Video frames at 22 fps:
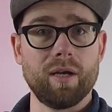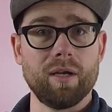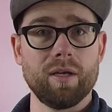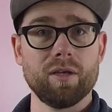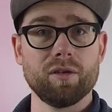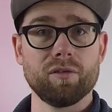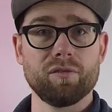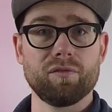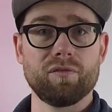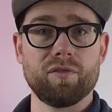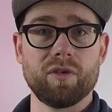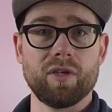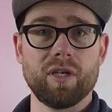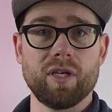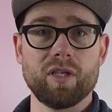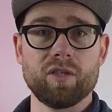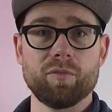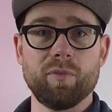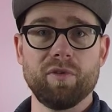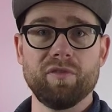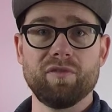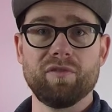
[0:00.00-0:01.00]
Ilford
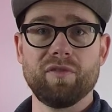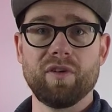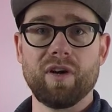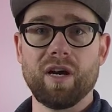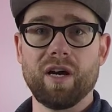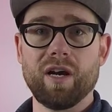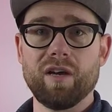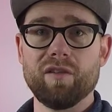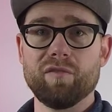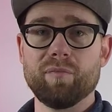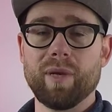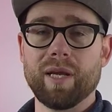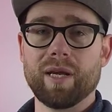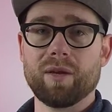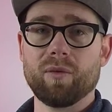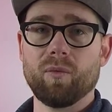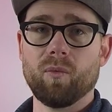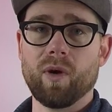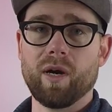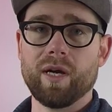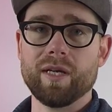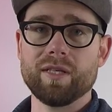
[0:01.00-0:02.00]
HP5 black
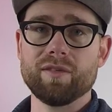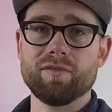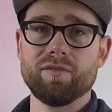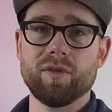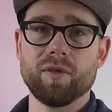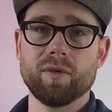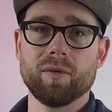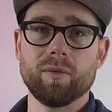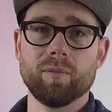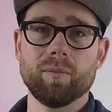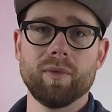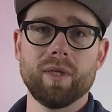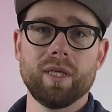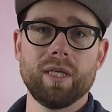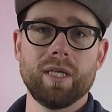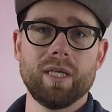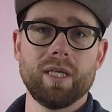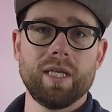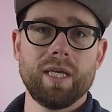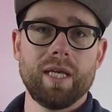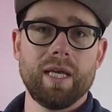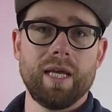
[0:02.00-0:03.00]
and white film
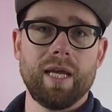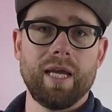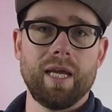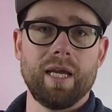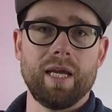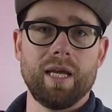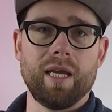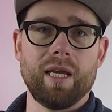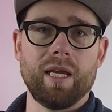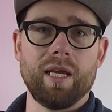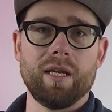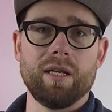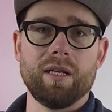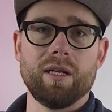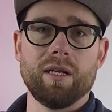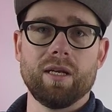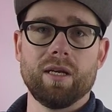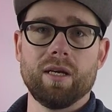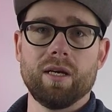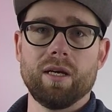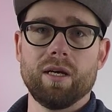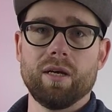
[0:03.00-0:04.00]
and
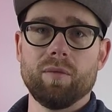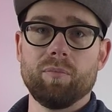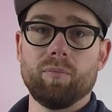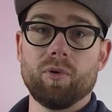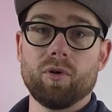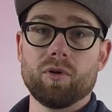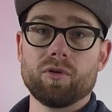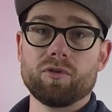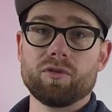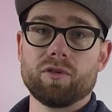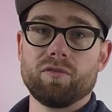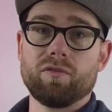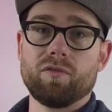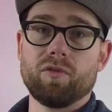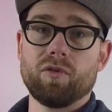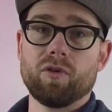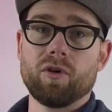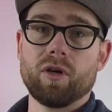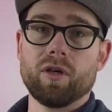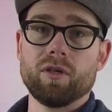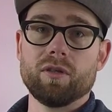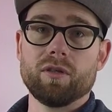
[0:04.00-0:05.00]
Portra
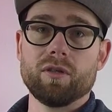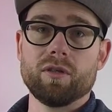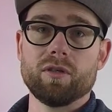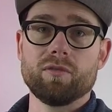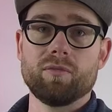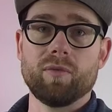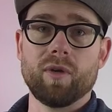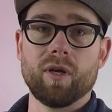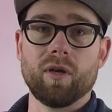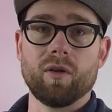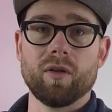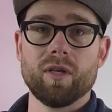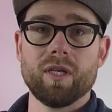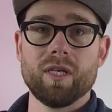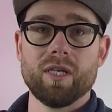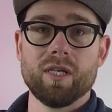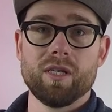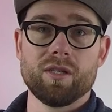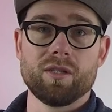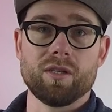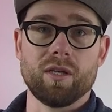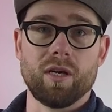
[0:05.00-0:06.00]
400 as well.
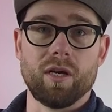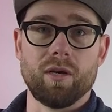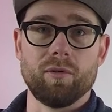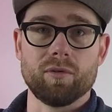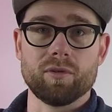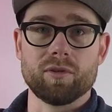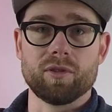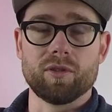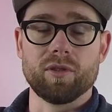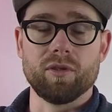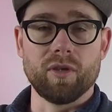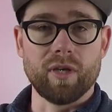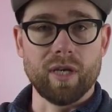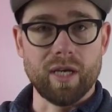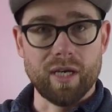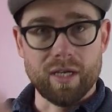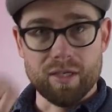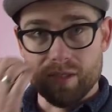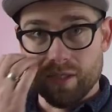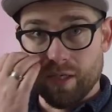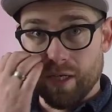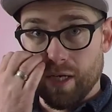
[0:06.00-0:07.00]
So I will show you
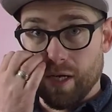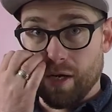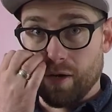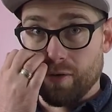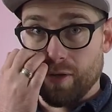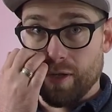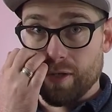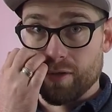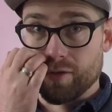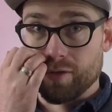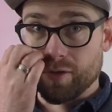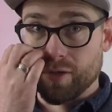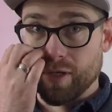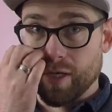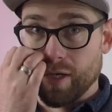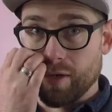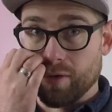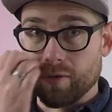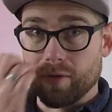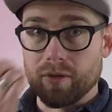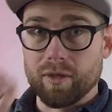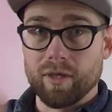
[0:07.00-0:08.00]
guys how that turned
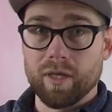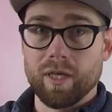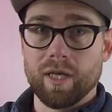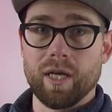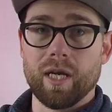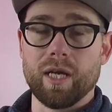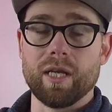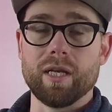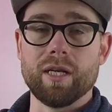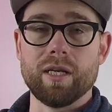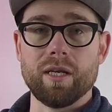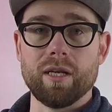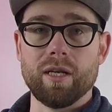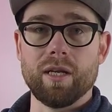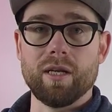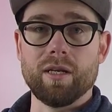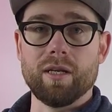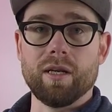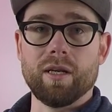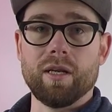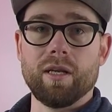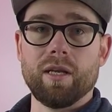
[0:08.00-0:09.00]
out in
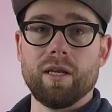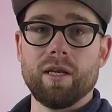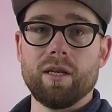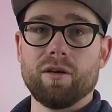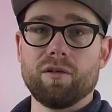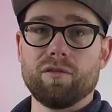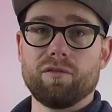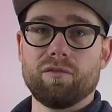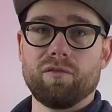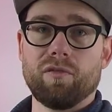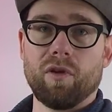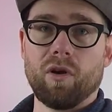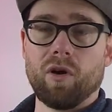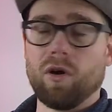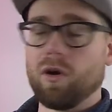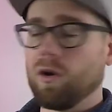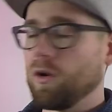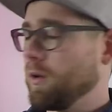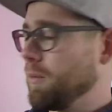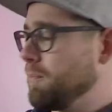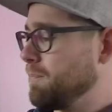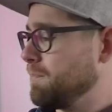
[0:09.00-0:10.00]
a later
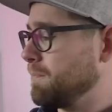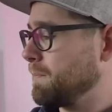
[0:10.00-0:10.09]
vlog.